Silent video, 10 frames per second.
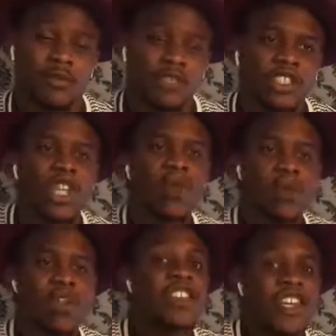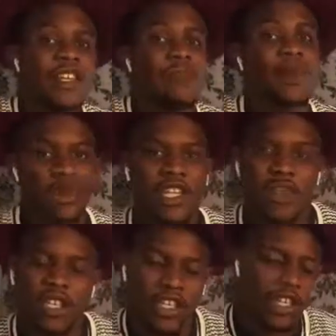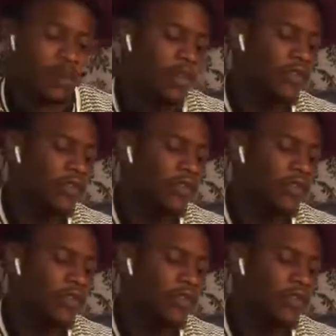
But when you get them on the weekend, when you get them on